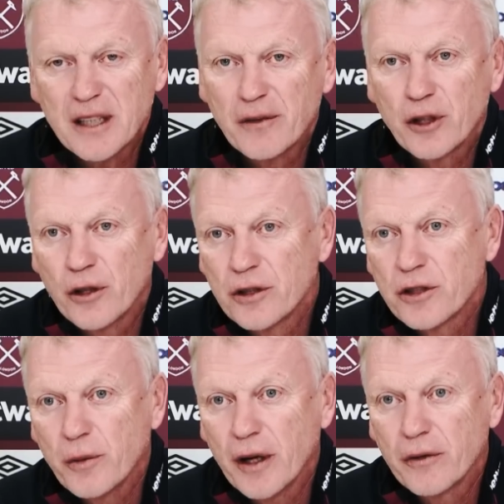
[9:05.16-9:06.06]
haven't gone
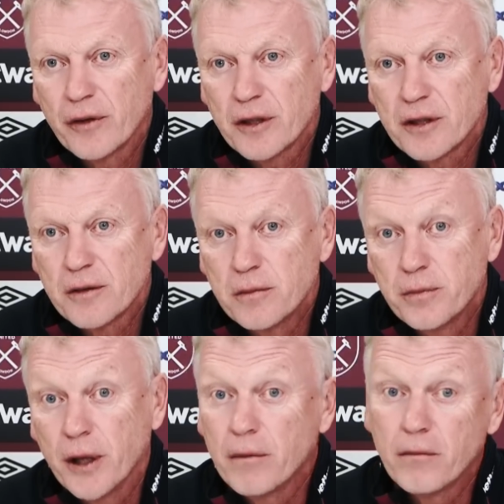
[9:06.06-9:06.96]
so well for us,
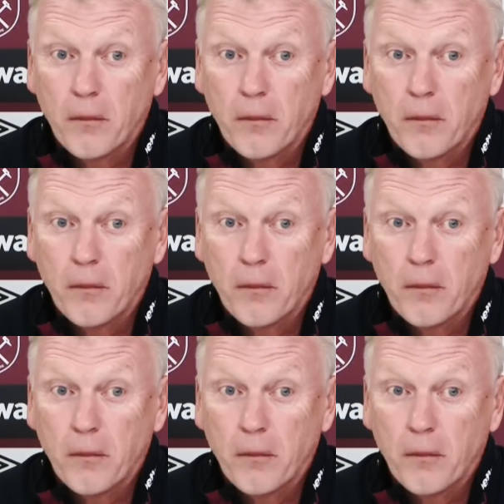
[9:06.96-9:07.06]
but